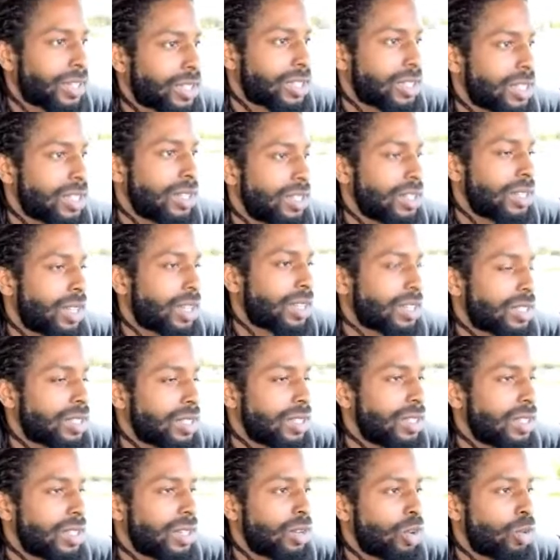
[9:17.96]
I see
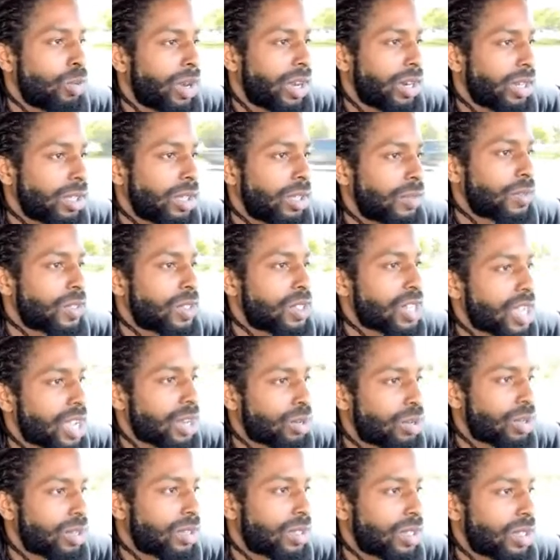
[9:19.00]
that nobody left the
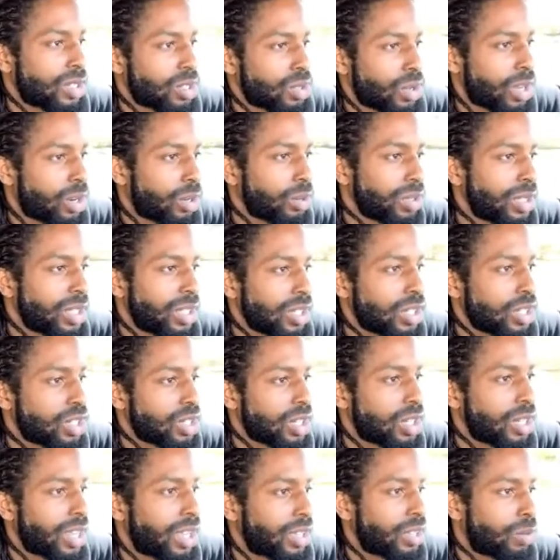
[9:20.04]
chat or anything, so I don't think it
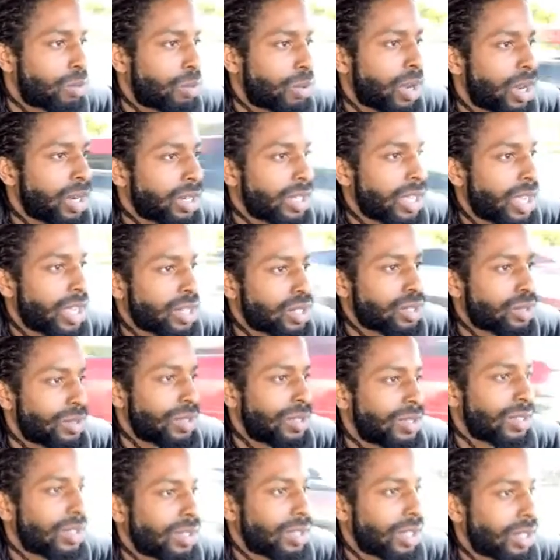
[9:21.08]
shut down the broadcast
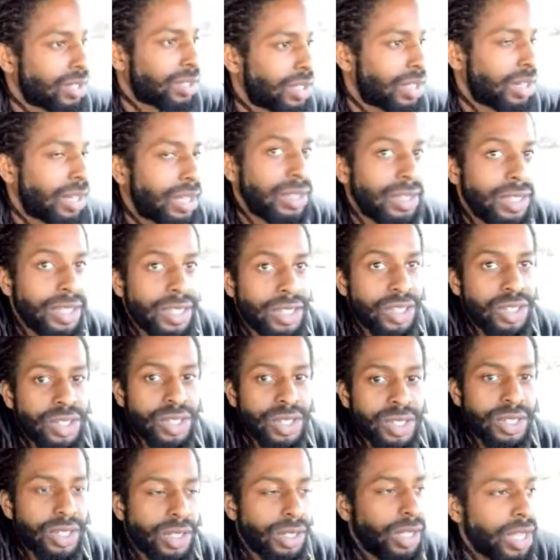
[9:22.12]
or anything like that. I think it
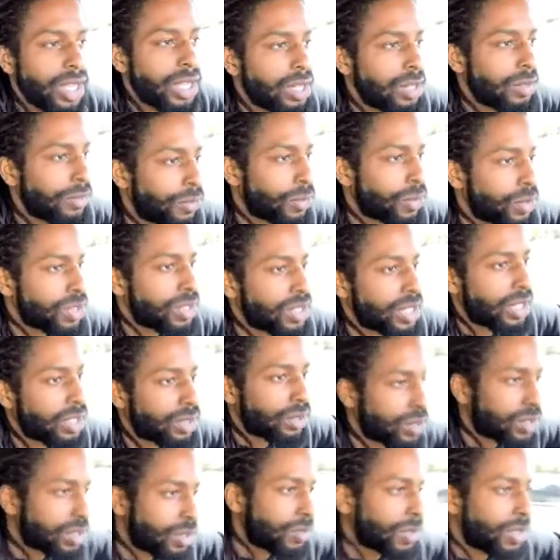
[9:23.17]
just delayed it for a
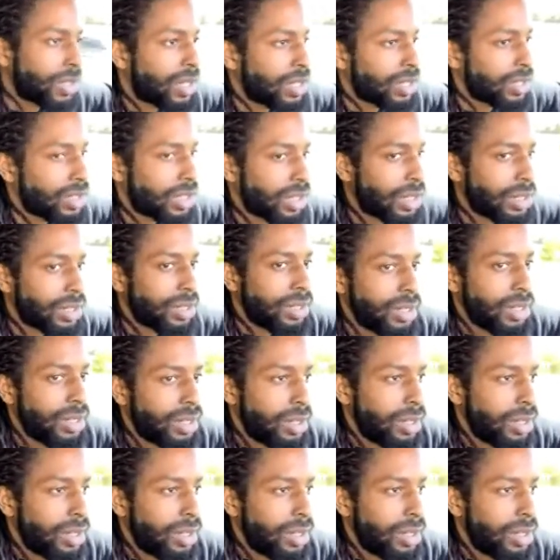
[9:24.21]
second or something like that.